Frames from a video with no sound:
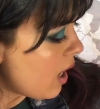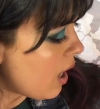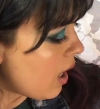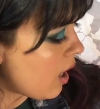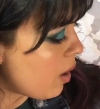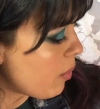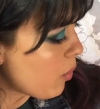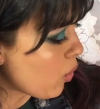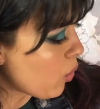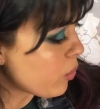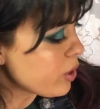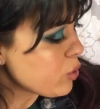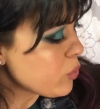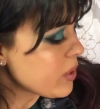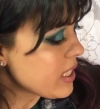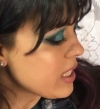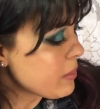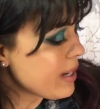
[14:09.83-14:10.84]
Or which
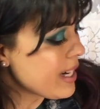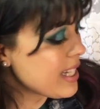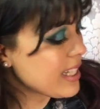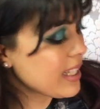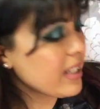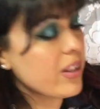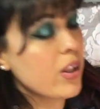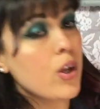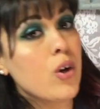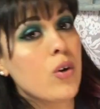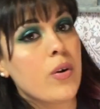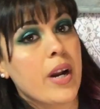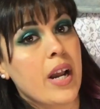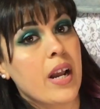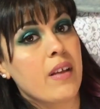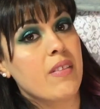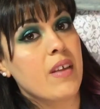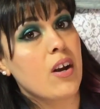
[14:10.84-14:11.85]
ones am I
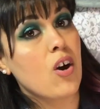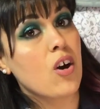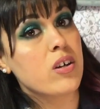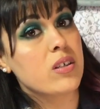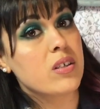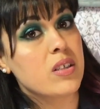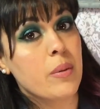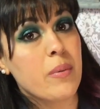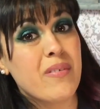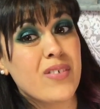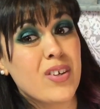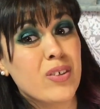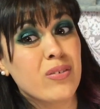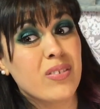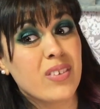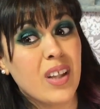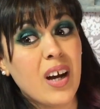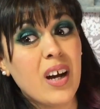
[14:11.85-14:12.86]
decluttering that are some of your
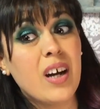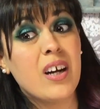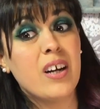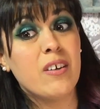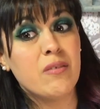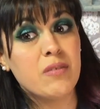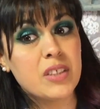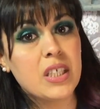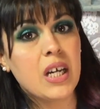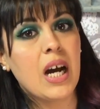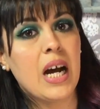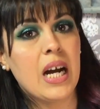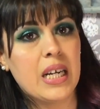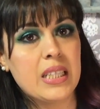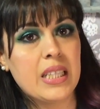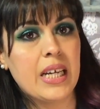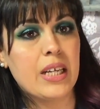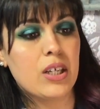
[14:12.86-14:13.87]
loved
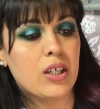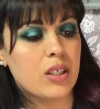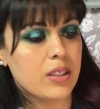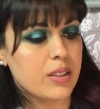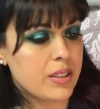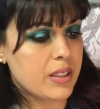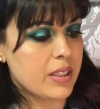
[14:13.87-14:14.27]
highlighters